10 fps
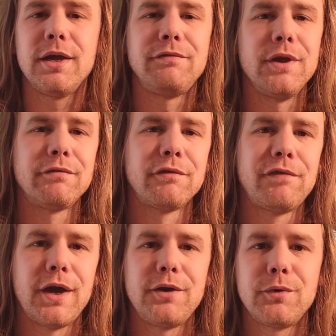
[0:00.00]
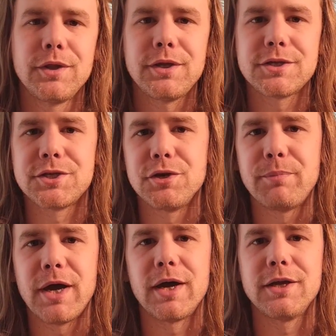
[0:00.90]
If you ever find one of these in
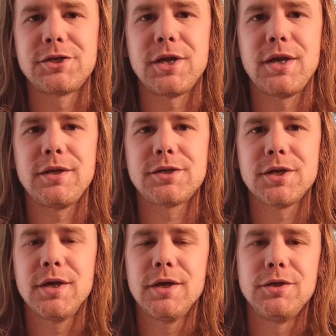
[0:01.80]
your pocket change,